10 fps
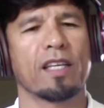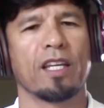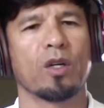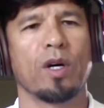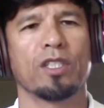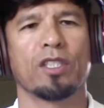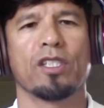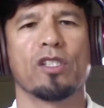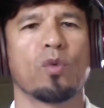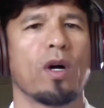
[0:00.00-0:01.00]
any
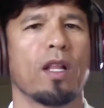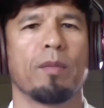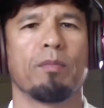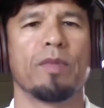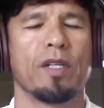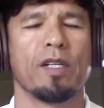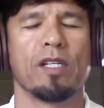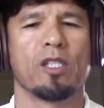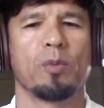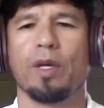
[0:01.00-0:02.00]
questions while I'm
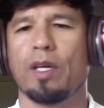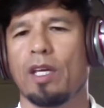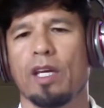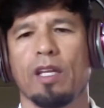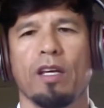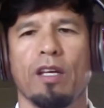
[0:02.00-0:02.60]
speaking,